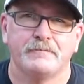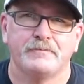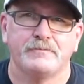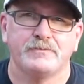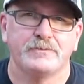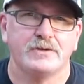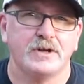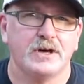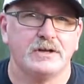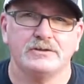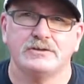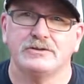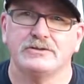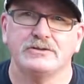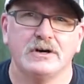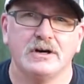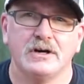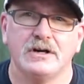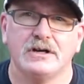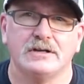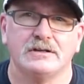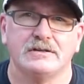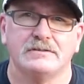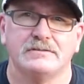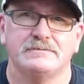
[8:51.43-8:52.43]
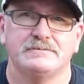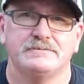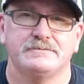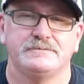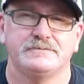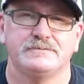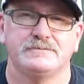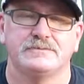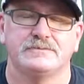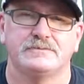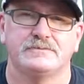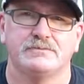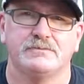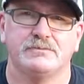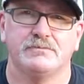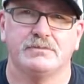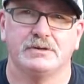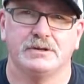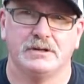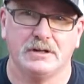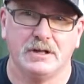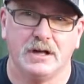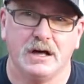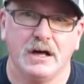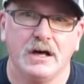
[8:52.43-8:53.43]
Not too hot, but
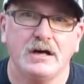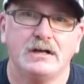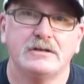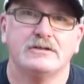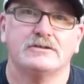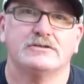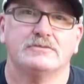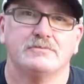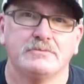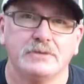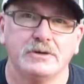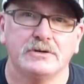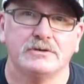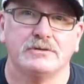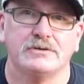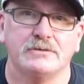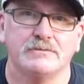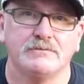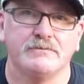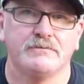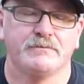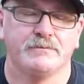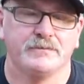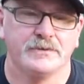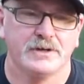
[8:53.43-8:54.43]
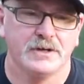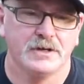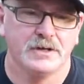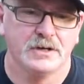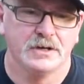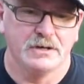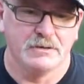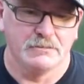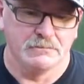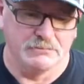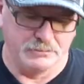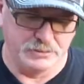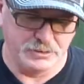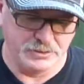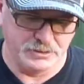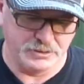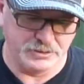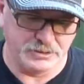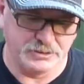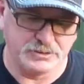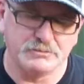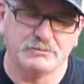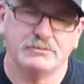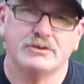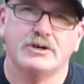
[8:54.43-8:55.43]
a lot of smoke. Put you
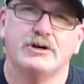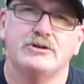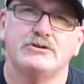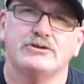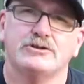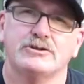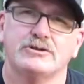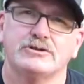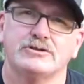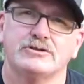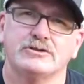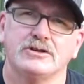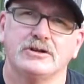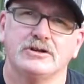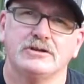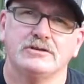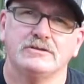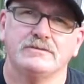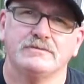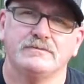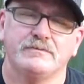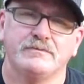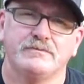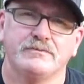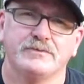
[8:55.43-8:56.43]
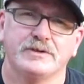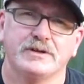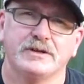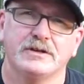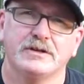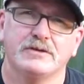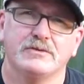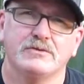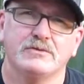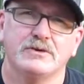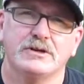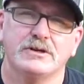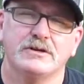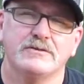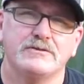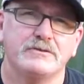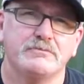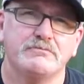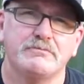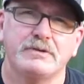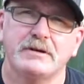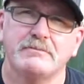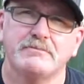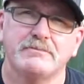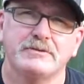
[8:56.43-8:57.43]
some kosher salt and then whatever
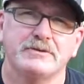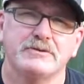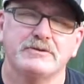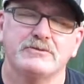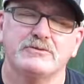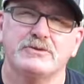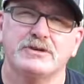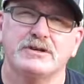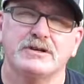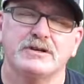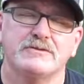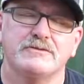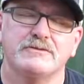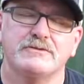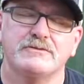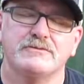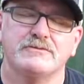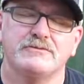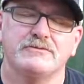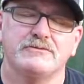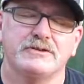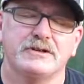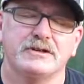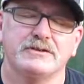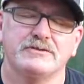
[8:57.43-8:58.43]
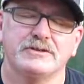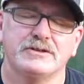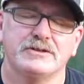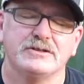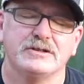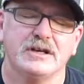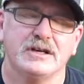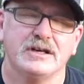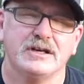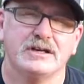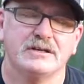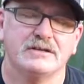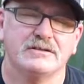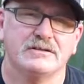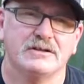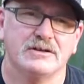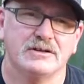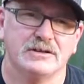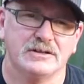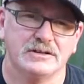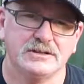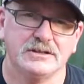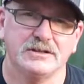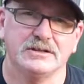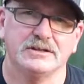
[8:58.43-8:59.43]
pepper, whatever flavor you like
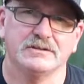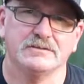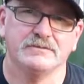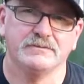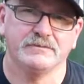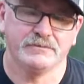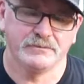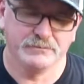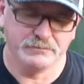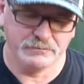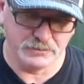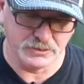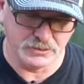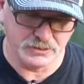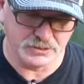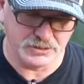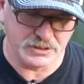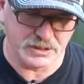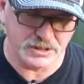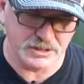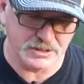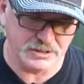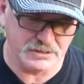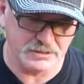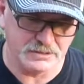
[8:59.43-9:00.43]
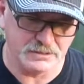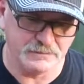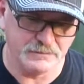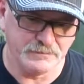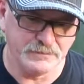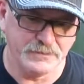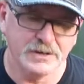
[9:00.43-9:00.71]
on there. Both sides.